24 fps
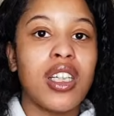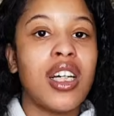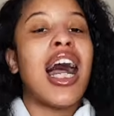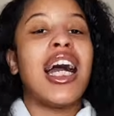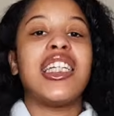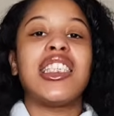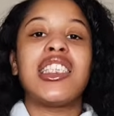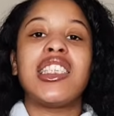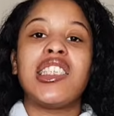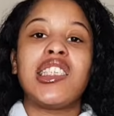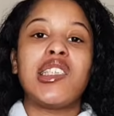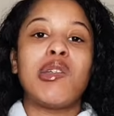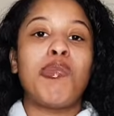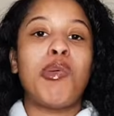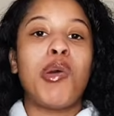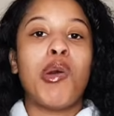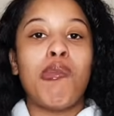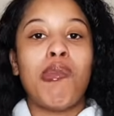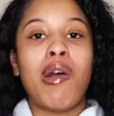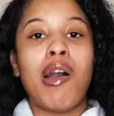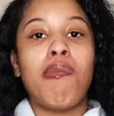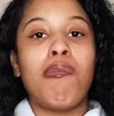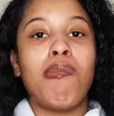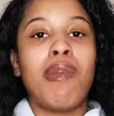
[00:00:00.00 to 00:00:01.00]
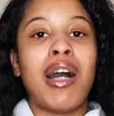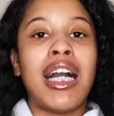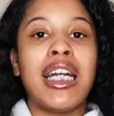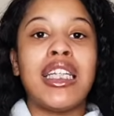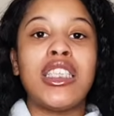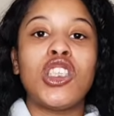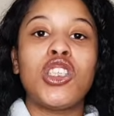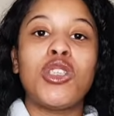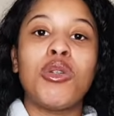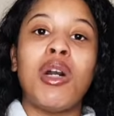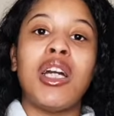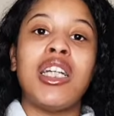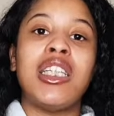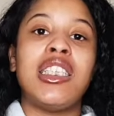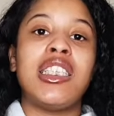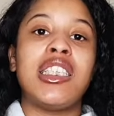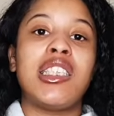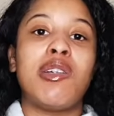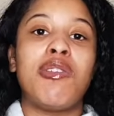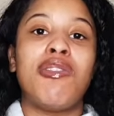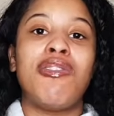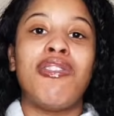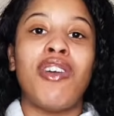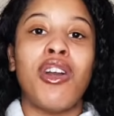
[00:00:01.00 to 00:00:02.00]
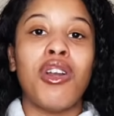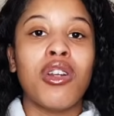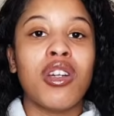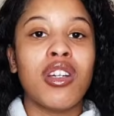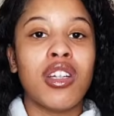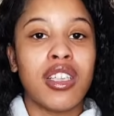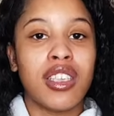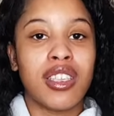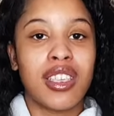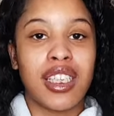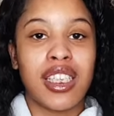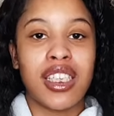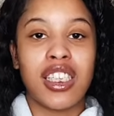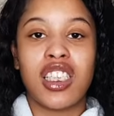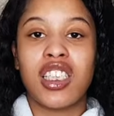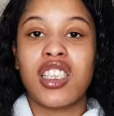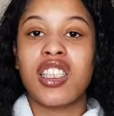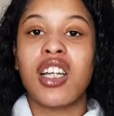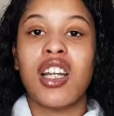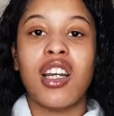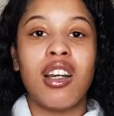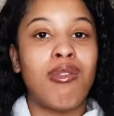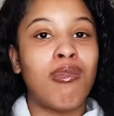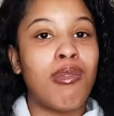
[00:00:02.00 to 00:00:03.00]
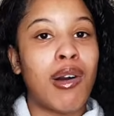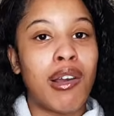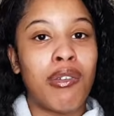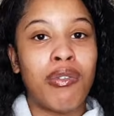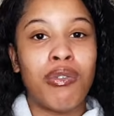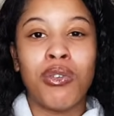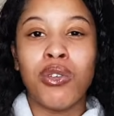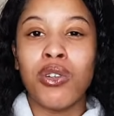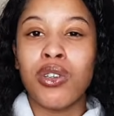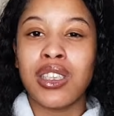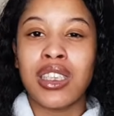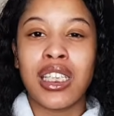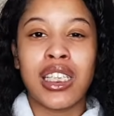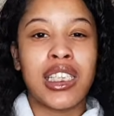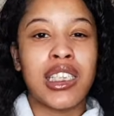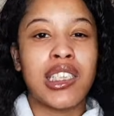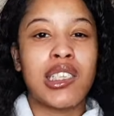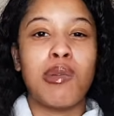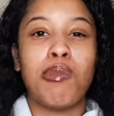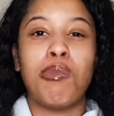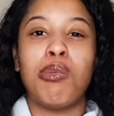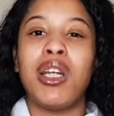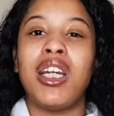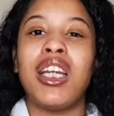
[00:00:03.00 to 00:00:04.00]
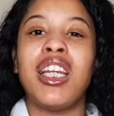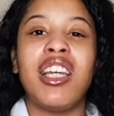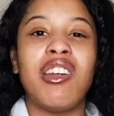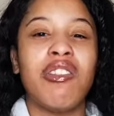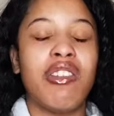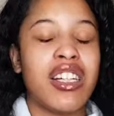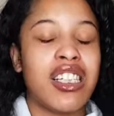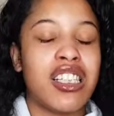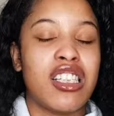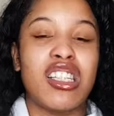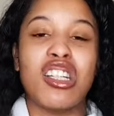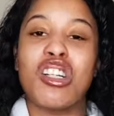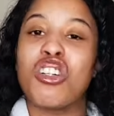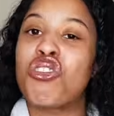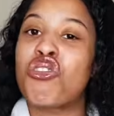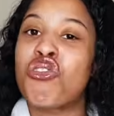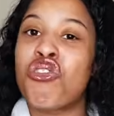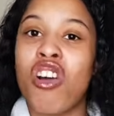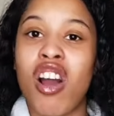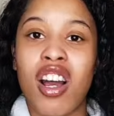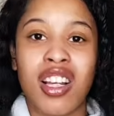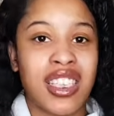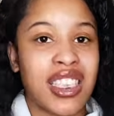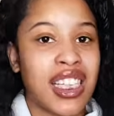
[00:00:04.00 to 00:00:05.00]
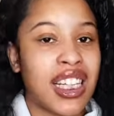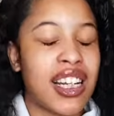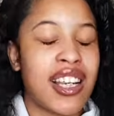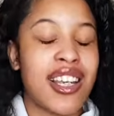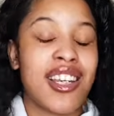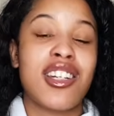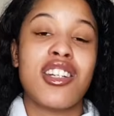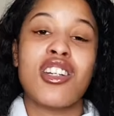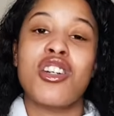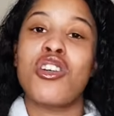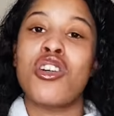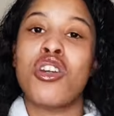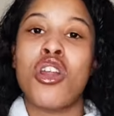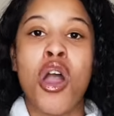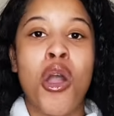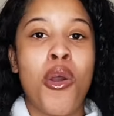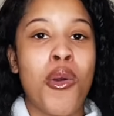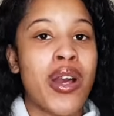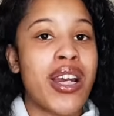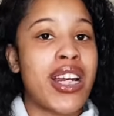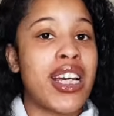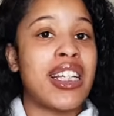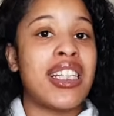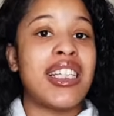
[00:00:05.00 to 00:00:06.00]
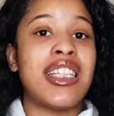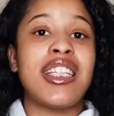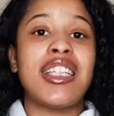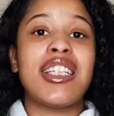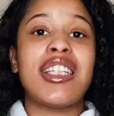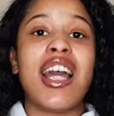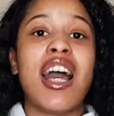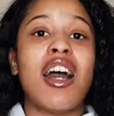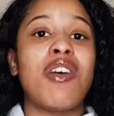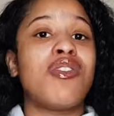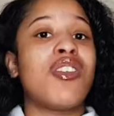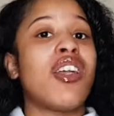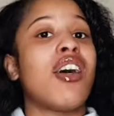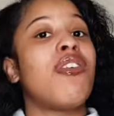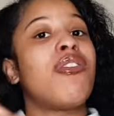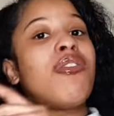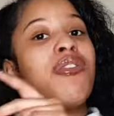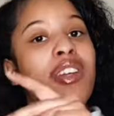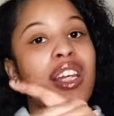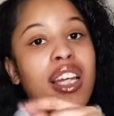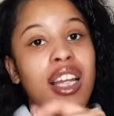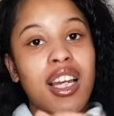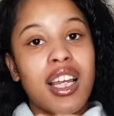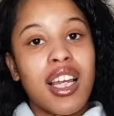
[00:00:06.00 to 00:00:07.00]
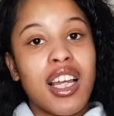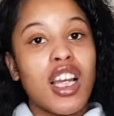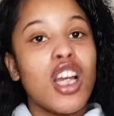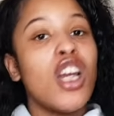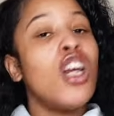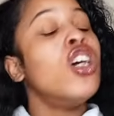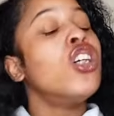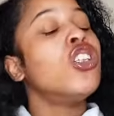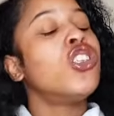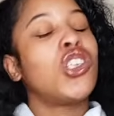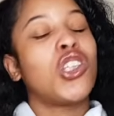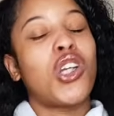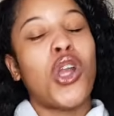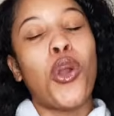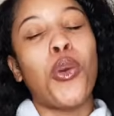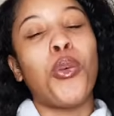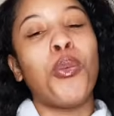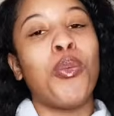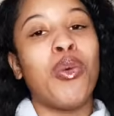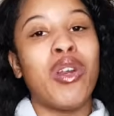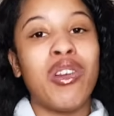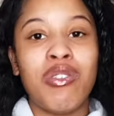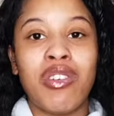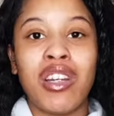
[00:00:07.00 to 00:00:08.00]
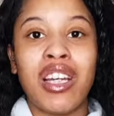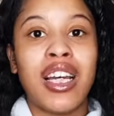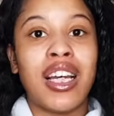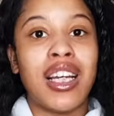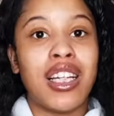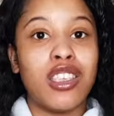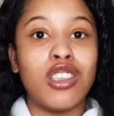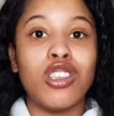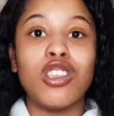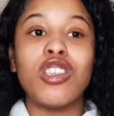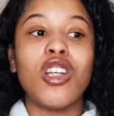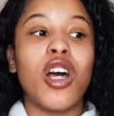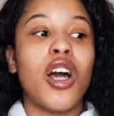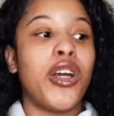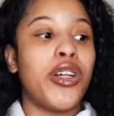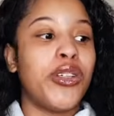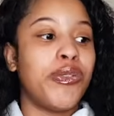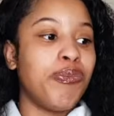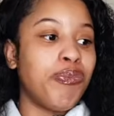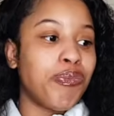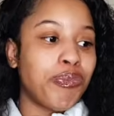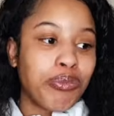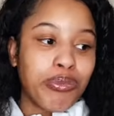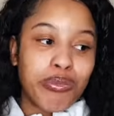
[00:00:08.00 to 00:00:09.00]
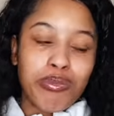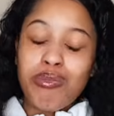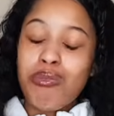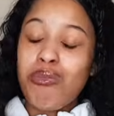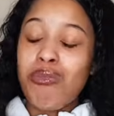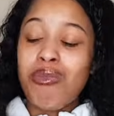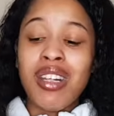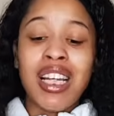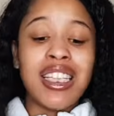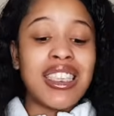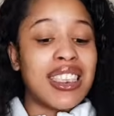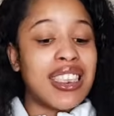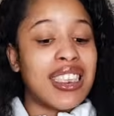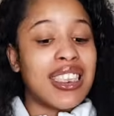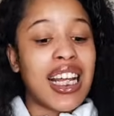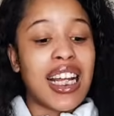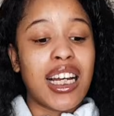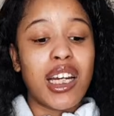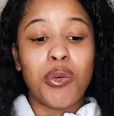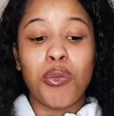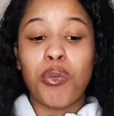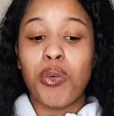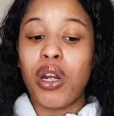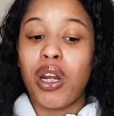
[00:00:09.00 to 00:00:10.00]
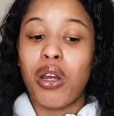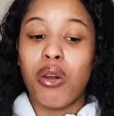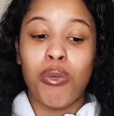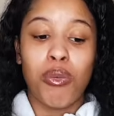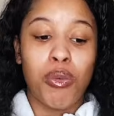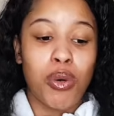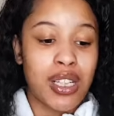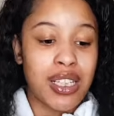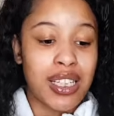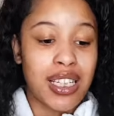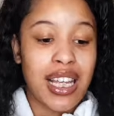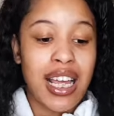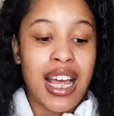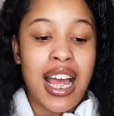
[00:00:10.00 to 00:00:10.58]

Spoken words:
I just need to put my mind to it. I need to focus. I need to channel my thoughts. I need to believe. I need to trust. I need to know, and I need to have that feeling to go with it. And so that's exactly what it was.